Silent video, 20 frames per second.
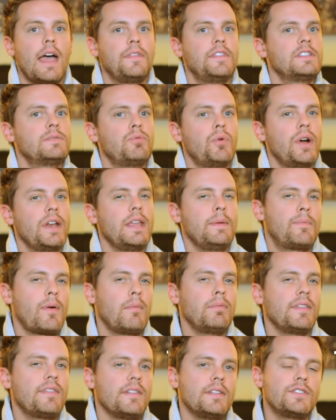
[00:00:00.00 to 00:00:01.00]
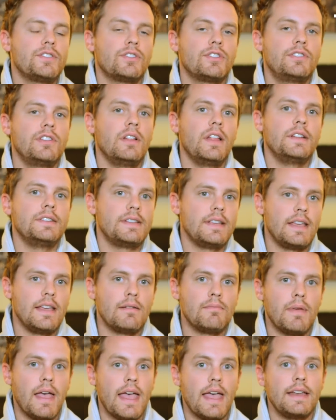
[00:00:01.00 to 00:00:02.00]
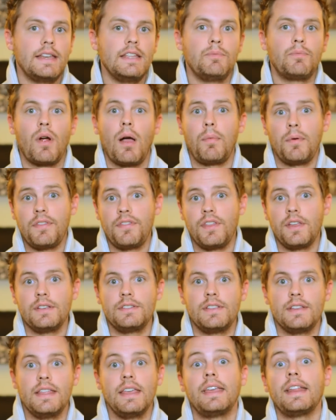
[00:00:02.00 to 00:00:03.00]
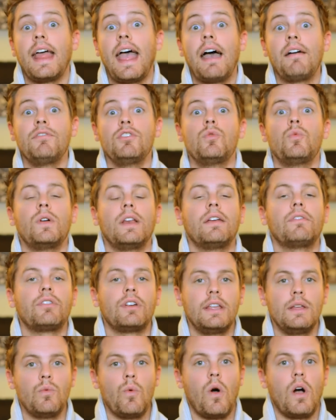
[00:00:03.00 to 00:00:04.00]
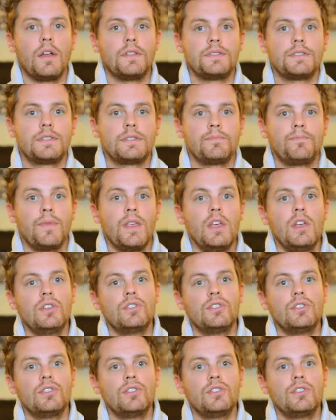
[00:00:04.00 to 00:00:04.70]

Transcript: At this point, he probably thinks you're still into him and he probably thinks that he can have you whenever he wants.